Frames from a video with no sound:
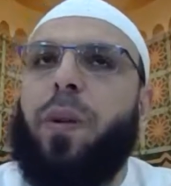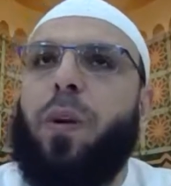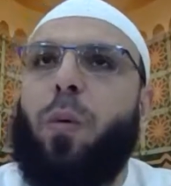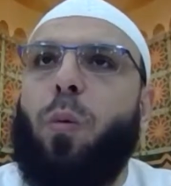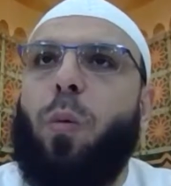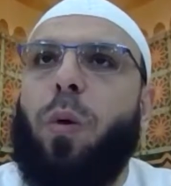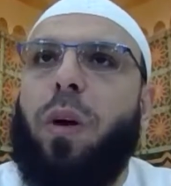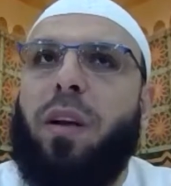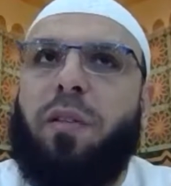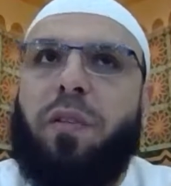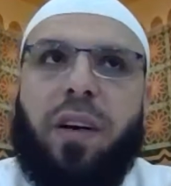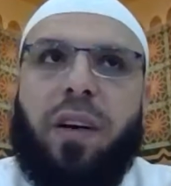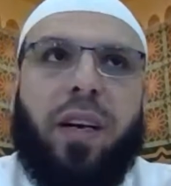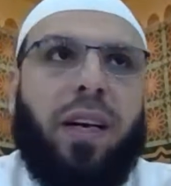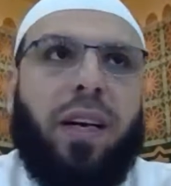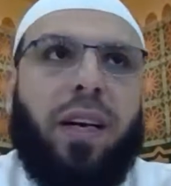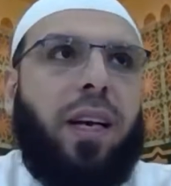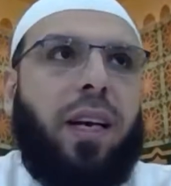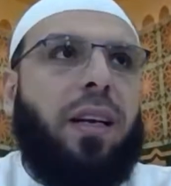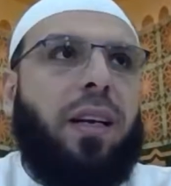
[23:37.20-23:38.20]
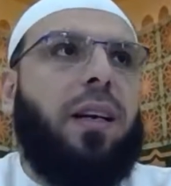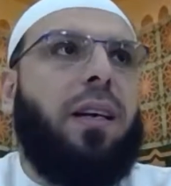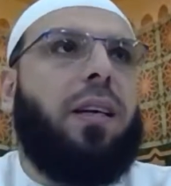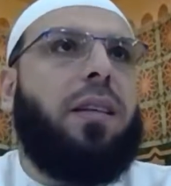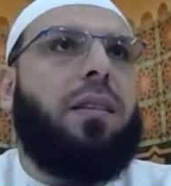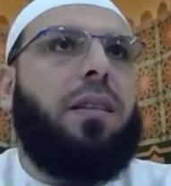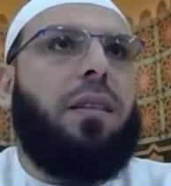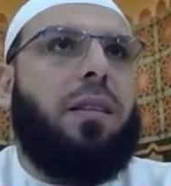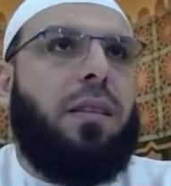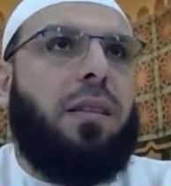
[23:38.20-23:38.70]
What if I
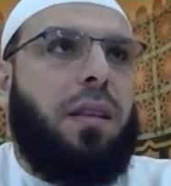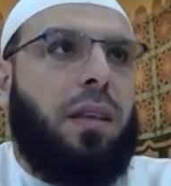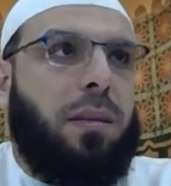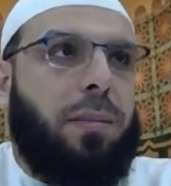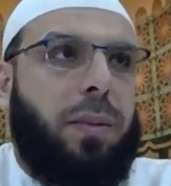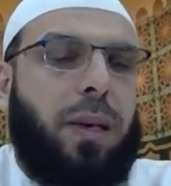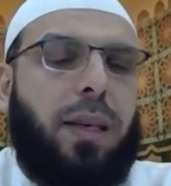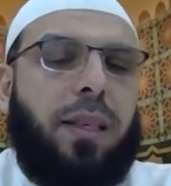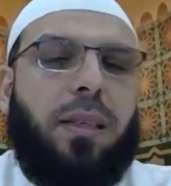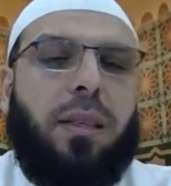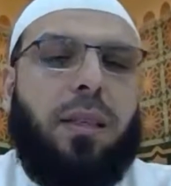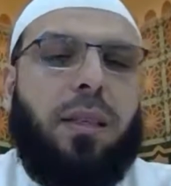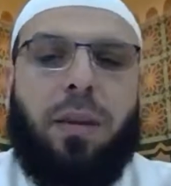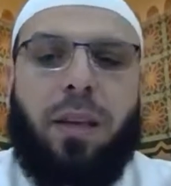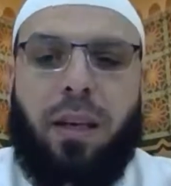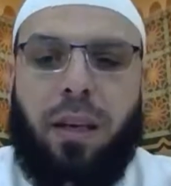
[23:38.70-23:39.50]
cannot? It's not possible.